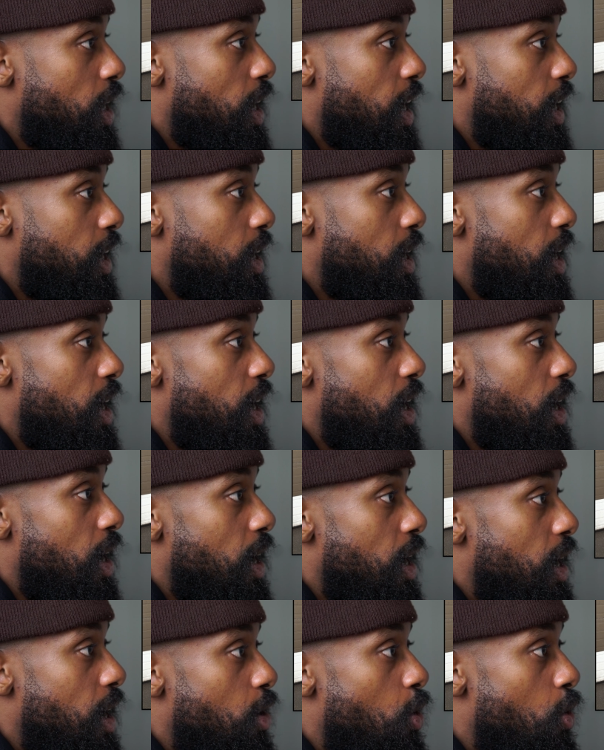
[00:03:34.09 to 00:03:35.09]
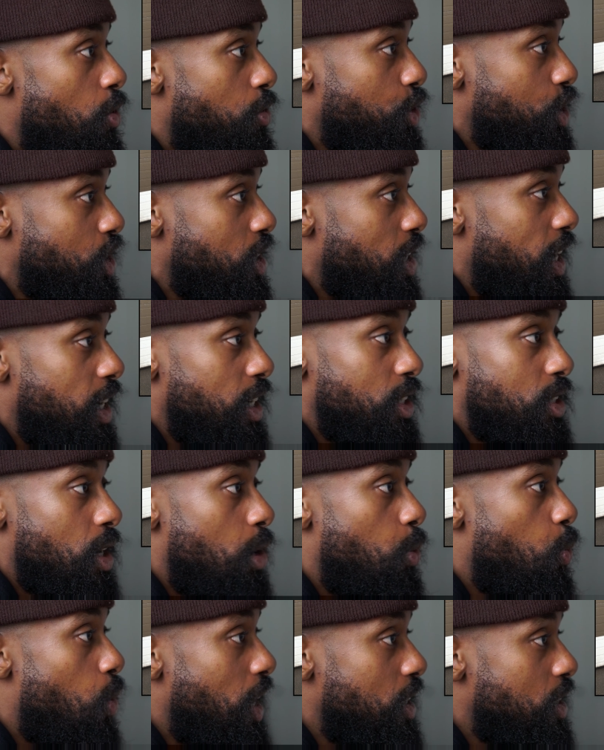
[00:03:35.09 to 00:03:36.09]
like oversized
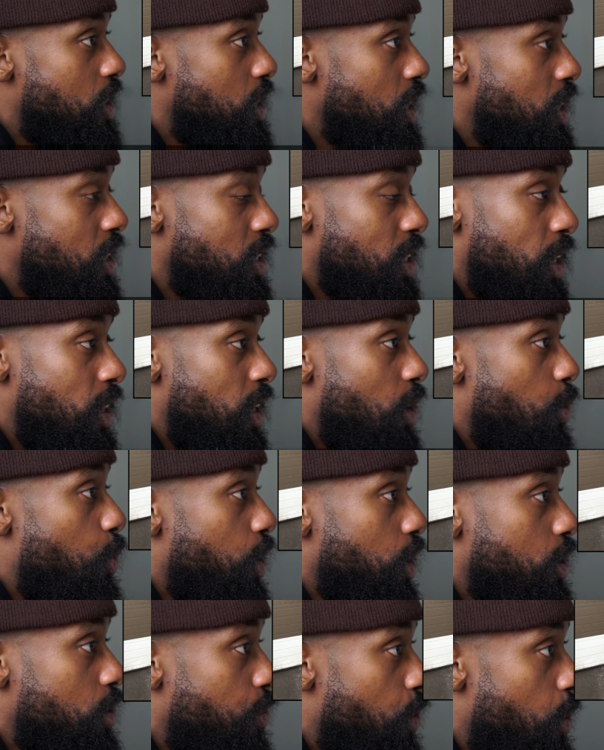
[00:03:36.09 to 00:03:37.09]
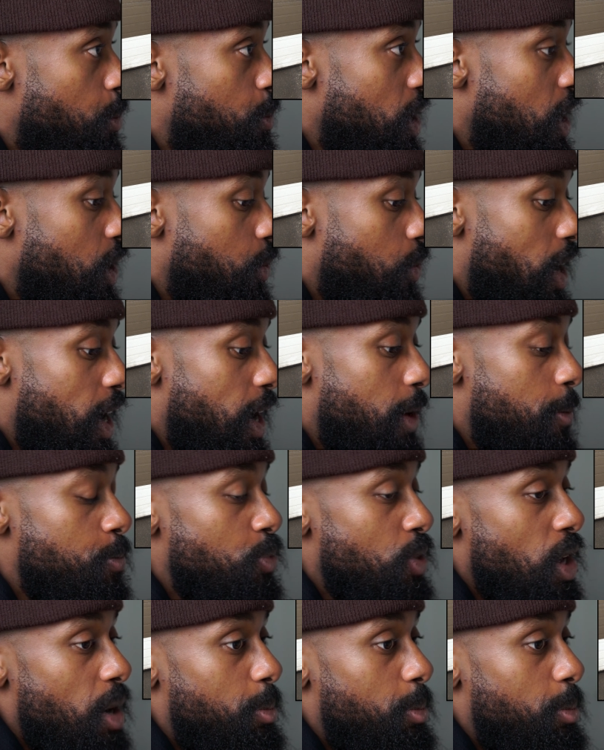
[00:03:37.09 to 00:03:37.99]
white tees, and they worked for me, right?